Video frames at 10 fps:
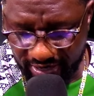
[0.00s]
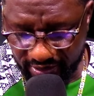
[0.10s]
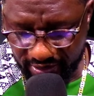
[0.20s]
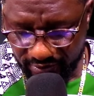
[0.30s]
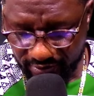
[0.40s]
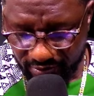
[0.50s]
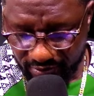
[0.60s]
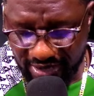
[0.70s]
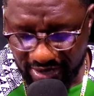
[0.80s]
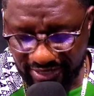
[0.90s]
You're asking
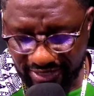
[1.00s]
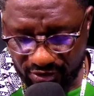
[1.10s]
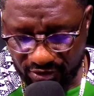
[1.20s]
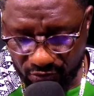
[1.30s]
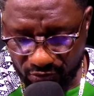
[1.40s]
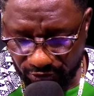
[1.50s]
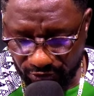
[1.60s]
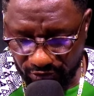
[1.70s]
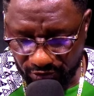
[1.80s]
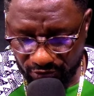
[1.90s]
the wrong questions. You
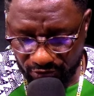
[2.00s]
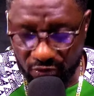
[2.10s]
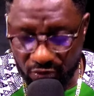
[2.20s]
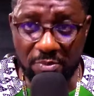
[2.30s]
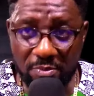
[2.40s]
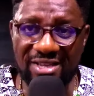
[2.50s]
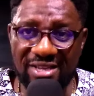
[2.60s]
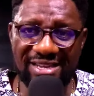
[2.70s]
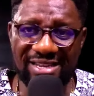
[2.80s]
don't meet them.